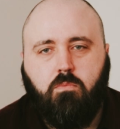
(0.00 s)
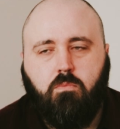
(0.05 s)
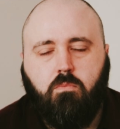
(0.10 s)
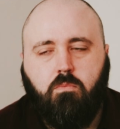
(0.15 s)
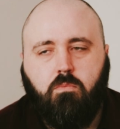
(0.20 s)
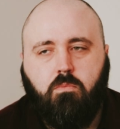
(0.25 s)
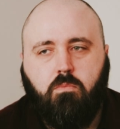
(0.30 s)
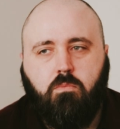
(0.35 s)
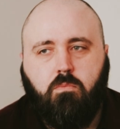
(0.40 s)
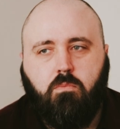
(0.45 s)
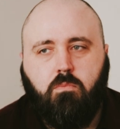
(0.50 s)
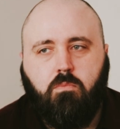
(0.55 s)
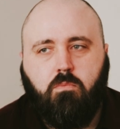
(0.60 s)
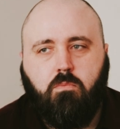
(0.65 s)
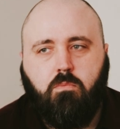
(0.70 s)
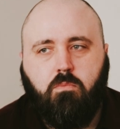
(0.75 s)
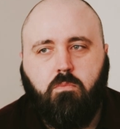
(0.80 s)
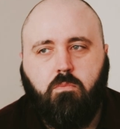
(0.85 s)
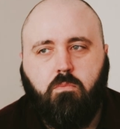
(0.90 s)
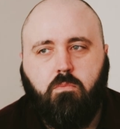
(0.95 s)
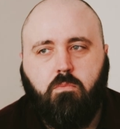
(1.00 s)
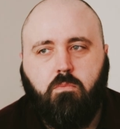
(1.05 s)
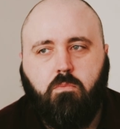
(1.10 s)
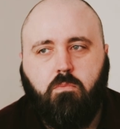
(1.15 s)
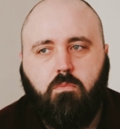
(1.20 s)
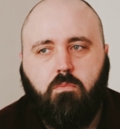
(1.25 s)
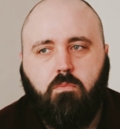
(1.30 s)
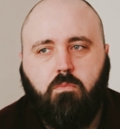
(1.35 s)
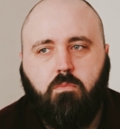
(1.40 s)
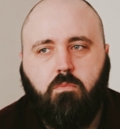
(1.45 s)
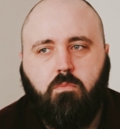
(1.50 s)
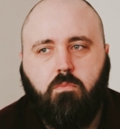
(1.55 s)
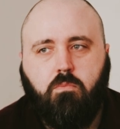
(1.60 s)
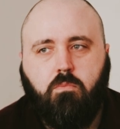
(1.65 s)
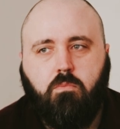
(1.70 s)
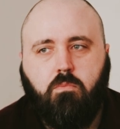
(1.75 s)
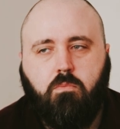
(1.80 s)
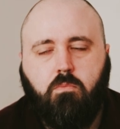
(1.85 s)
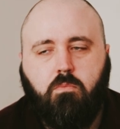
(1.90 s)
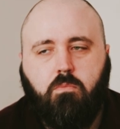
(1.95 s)

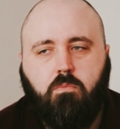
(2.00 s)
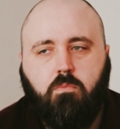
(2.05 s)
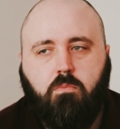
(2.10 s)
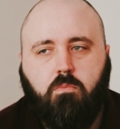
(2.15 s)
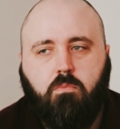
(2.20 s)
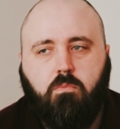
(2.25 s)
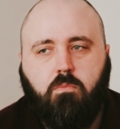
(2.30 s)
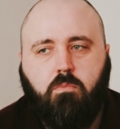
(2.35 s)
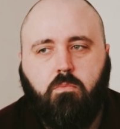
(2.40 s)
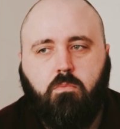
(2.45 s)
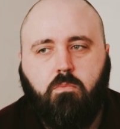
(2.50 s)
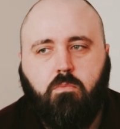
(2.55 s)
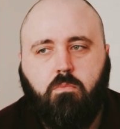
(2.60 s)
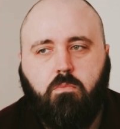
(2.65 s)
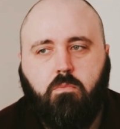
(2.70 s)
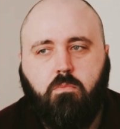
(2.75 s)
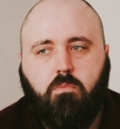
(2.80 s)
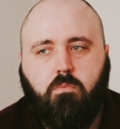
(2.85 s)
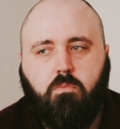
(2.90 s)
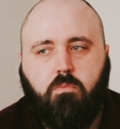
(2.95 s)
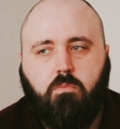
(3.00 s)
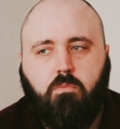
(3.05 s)
(not speaking)